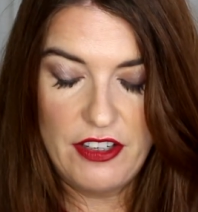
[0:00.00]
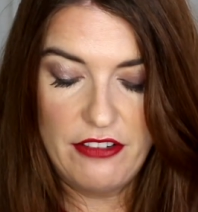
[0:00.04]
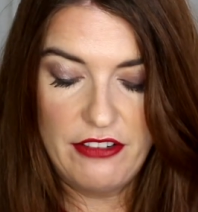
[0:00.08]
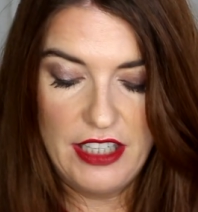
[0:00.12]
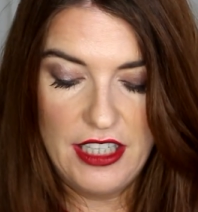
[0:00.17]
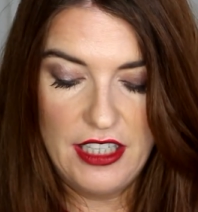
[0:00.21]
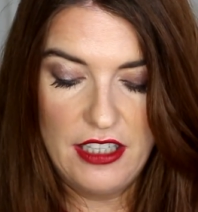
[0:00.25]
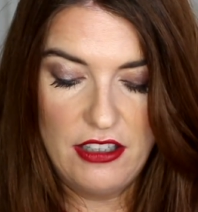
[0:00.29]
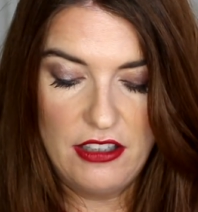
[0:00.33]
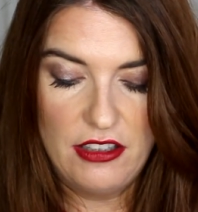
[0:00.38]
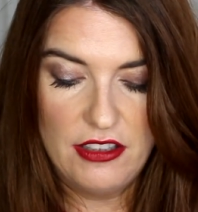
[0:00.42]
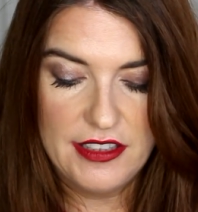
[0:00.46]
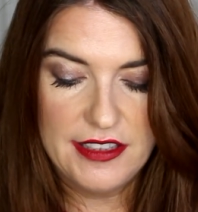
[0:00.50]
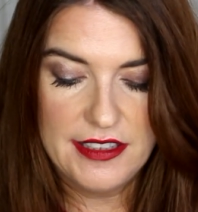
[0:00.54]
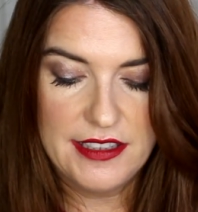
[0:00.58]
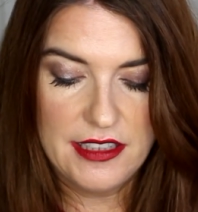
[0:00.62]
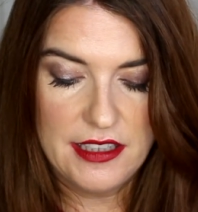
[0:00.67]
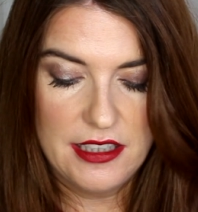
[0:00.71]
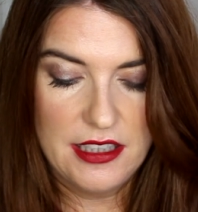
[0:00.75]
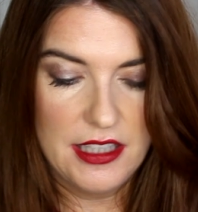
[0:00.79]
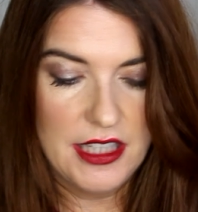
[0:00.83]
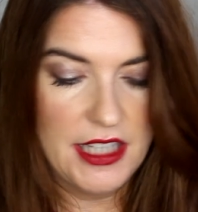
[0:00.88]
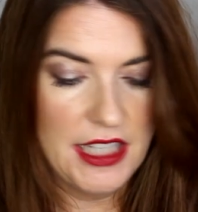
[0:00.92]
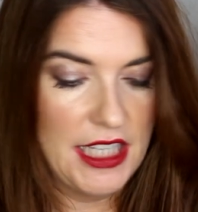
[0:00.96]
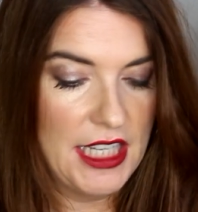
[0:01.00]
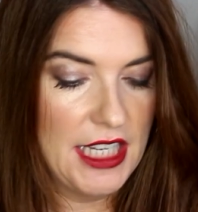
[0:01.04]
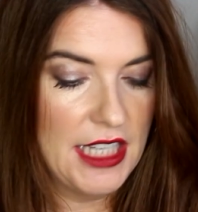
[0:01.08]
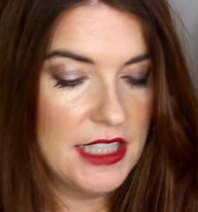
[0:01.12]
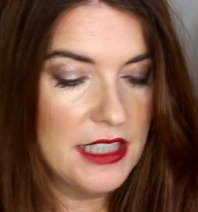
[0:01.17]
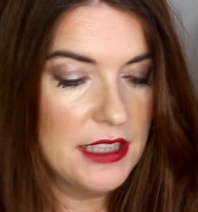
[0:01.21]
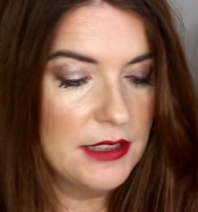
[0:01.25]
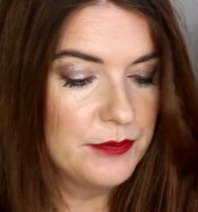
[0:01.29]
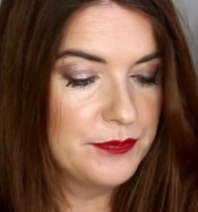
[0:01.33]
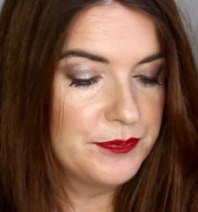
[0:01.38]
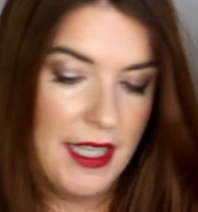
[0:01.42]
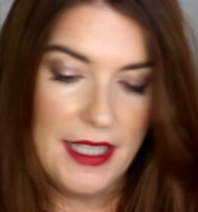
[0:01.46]
very last
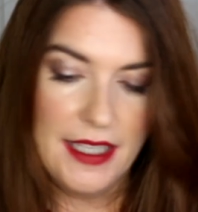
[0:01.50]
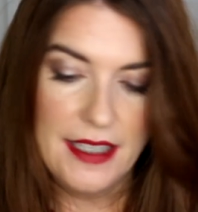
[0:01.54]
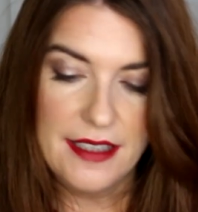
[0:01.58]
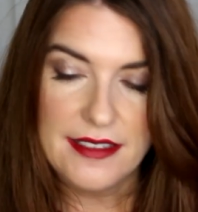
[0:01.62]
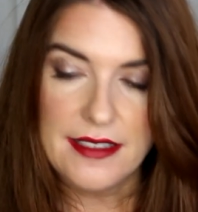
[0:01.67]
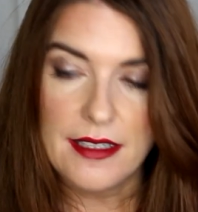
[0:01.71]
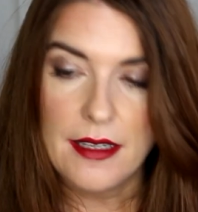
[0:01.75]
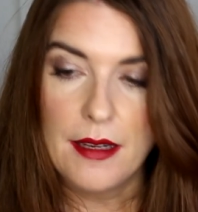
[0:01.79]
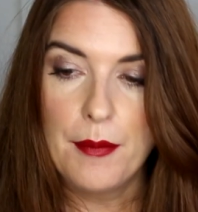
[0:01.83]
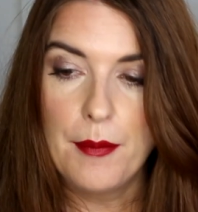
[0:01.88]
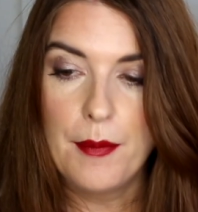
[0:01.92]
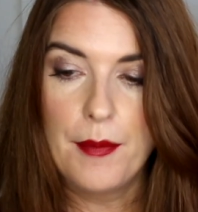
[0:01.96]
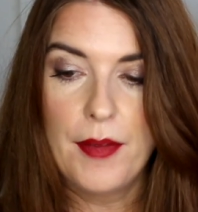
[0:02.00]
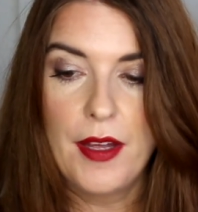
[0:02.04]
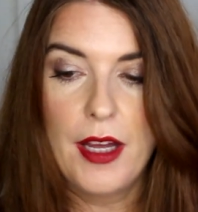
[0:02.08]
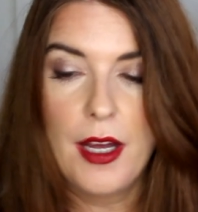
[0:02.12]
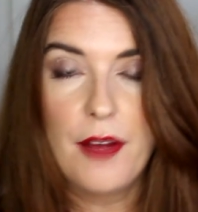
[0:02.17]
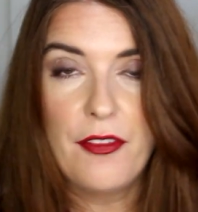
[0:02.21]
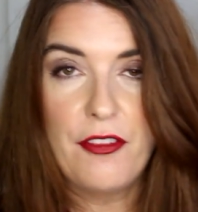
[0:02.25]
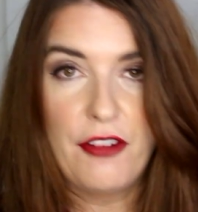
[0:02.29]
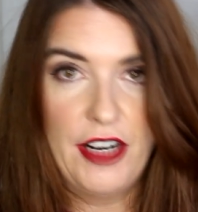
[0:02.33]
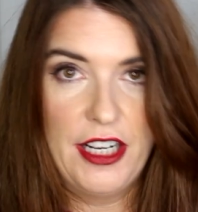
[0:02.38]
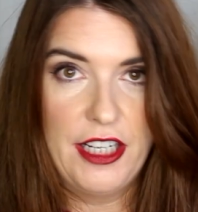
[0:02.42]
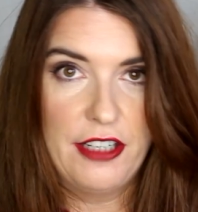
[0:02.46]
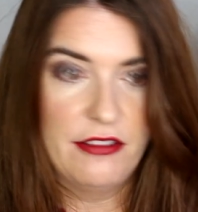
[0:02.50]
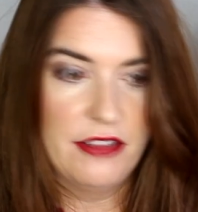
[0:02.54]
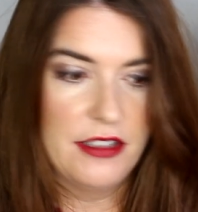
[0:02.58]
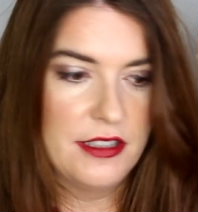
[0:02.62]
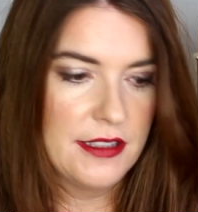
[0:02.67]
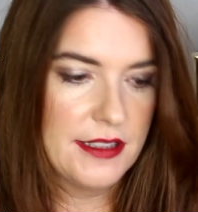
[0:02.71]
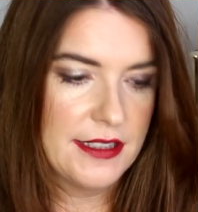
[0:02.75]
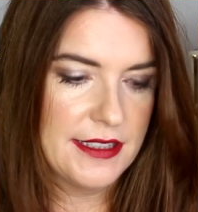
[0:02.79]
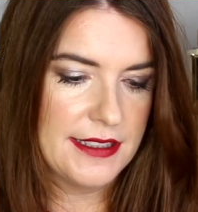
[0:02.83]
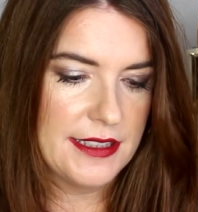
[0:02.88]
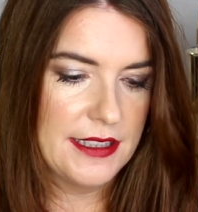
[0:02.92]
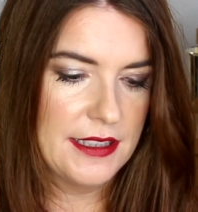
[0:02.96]
thing is a
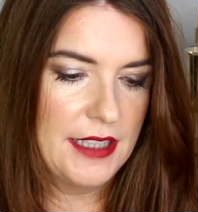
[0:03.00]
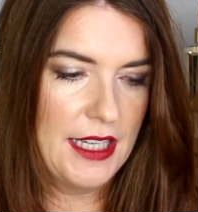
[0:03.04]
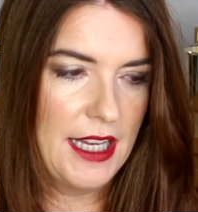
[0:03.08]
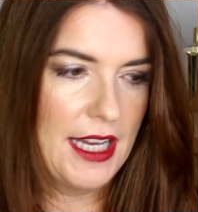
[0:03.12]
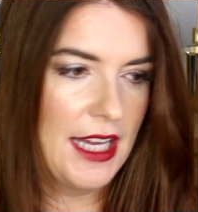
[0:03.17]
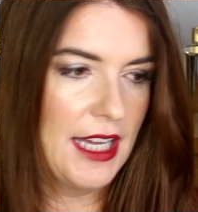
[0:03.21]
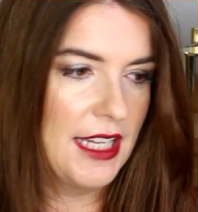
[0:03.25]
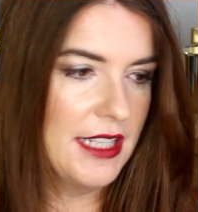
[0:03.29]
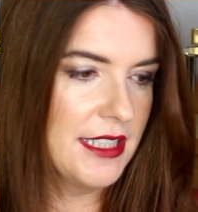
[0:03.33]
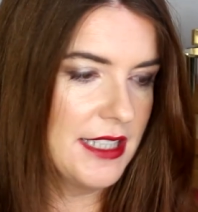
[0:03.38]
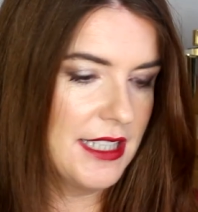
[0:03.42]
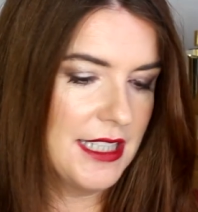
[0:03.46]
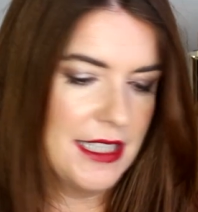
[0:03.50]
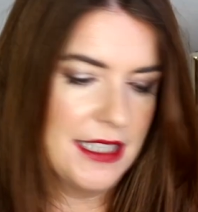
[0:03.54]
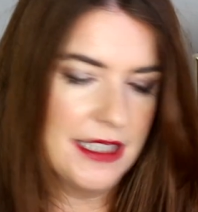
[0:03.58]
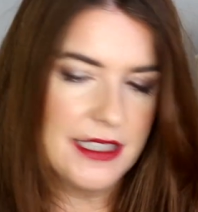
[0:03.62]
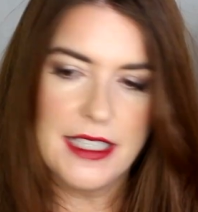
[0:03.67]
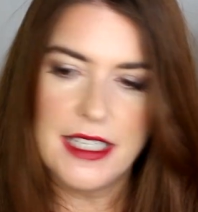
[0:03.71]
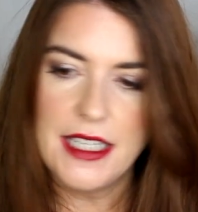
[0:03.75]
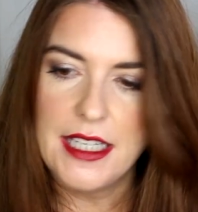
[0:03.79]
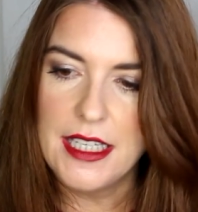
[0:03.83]
fragrance, and it